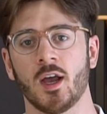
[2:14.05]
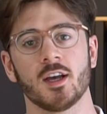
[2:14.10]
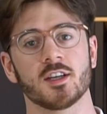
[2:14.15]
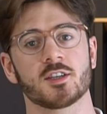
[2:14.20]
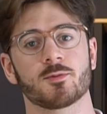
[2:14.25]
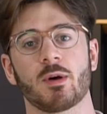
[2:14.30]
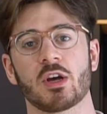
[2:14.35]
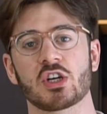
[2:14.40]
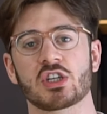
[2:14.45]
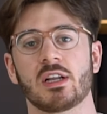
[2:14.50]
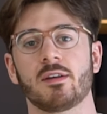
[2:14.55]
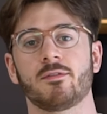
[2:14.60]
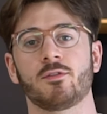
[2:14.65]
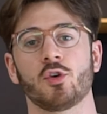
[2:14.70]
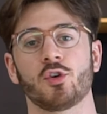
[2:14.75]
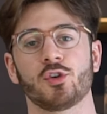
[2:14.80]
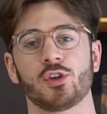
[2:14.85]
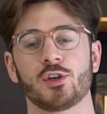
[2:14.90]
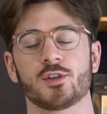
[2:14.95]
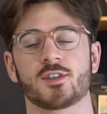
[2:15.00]
especially if
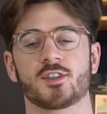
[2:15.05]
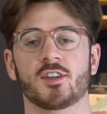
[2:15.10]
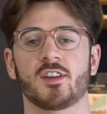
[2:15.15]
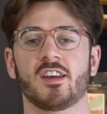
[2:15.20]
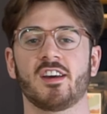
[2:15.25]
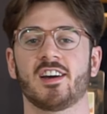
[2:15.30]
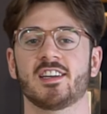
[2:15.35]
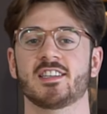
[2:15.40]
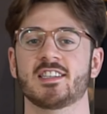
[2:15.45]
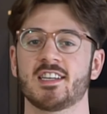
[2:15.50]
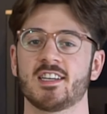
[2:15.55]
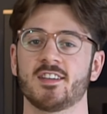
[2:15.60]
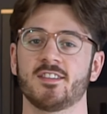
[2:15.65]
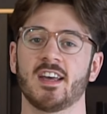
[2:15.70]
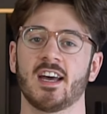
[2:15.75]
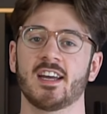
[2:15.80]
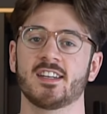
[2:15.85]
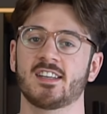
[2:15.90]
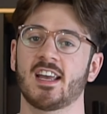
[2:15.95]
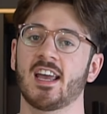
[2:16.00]
you're used to the idea
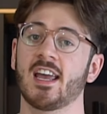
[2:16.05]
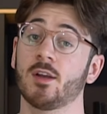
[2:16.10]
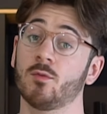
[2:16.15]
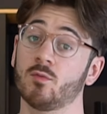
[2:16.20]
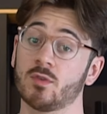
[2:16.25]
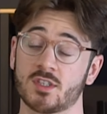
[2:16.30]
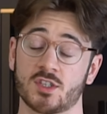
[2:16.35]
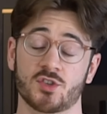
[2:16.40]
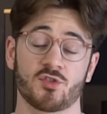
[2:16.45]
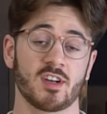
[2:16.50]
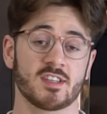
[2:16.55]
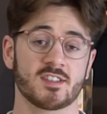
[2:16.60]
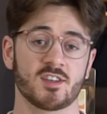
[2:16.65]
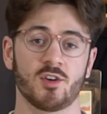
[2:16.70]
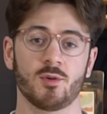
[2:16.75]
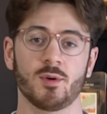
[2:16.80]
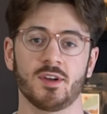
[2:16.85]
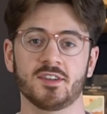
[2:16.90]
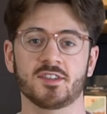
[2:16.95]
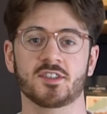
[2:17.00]
that a
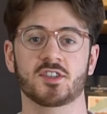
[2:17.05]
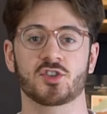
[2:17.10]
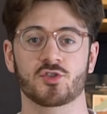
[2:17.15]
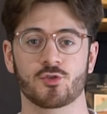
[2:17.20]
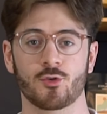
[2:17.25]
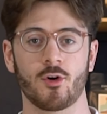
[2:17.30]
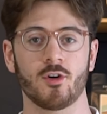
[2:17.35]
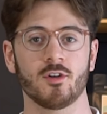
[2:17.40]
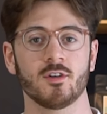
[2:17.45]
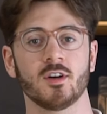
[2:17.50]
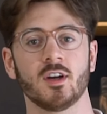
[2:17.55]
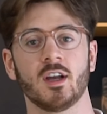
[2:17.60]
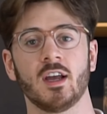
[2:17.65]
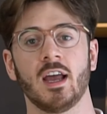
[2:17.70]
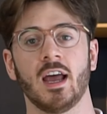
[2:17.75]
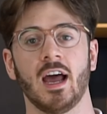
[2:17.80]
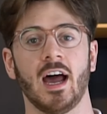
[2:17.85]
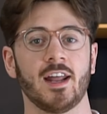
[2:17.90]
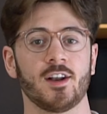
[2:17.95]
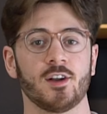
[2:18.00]
ristretto is strong
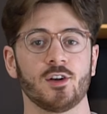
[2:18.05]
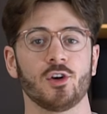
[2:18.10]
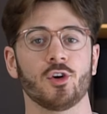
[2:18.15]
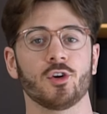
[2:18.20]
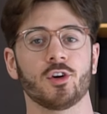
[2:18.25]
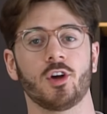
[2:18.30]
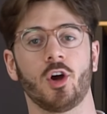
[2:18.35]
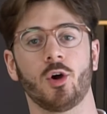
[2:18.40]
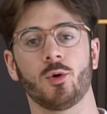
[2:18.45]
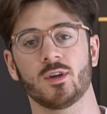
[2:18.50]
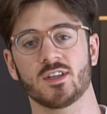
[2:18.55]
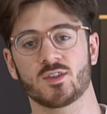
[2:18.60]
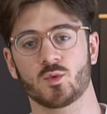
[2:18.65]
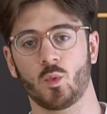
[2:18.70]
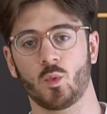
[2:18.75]
and a lungo is